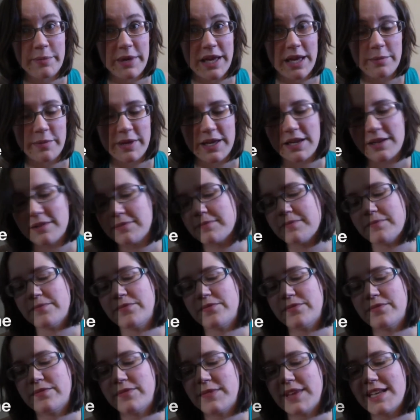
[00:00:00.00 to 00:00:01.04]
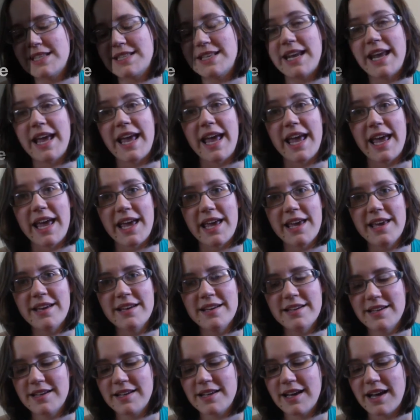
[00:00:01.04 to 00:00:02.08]
baby? Is it A,
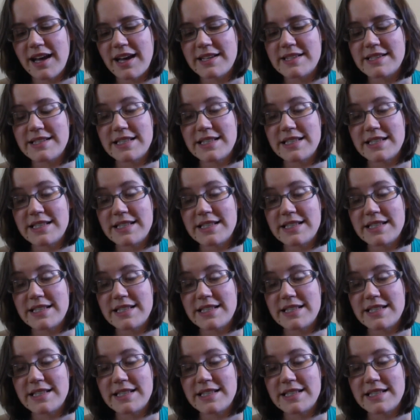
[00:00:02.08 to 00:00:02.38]
a